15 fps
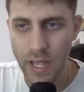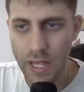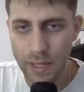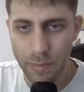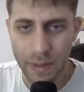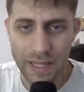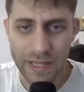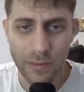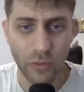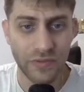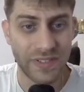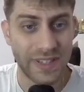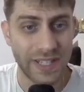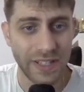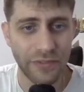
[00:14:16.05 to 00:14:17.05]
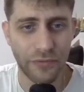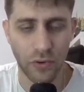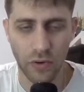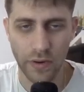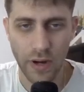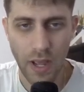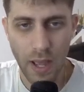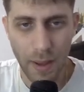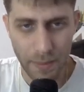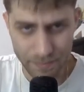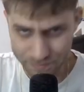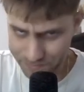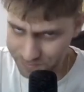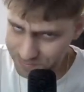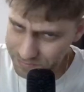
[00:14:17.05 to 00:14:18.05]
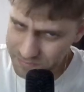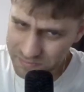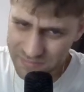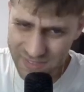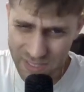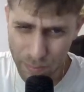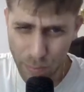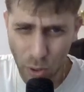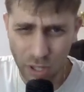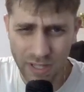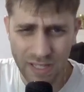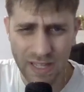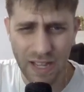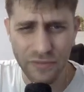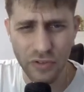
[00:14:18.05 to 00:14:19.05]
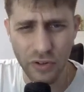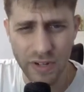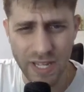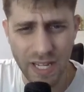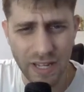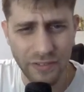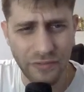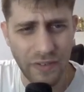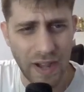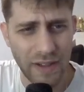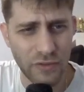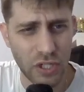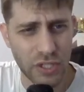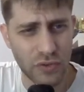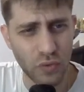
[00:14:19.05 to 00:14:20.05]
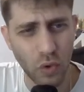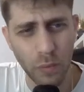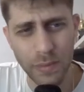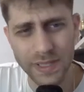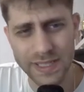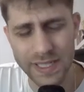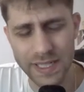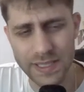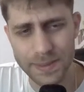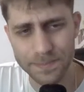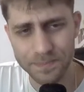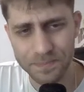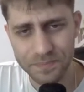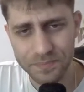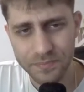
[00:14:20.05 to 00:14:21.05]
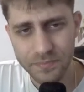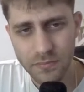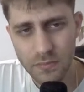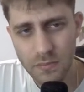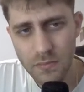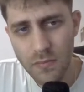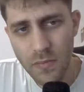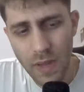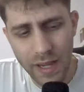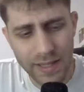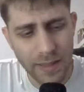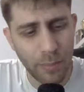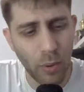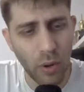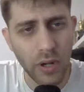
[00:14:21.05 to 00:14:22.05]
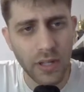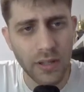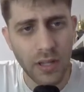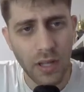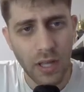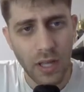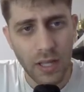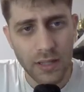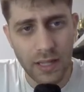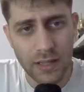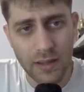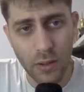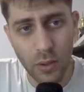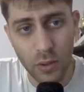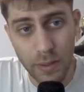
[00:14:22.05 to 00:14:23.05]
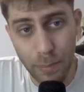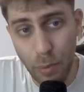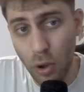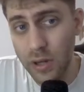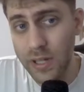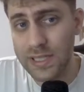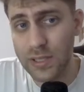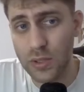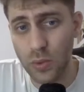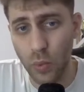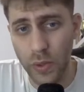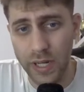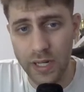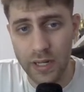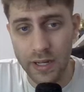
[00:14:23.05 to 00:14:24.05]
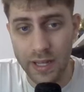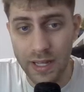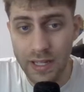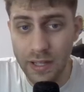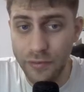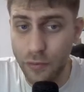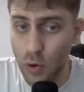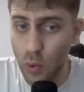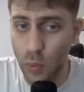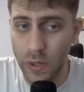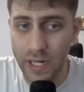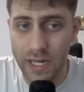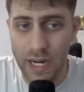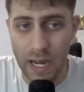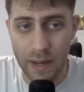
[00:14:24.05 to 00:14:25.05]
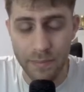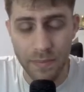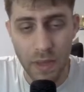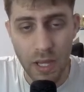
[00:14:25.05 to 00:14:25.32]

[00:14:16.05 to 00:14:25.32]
He played the move d4. The point that after king f5, just rook b6, and the point that the pawn is weak, king d4 will come.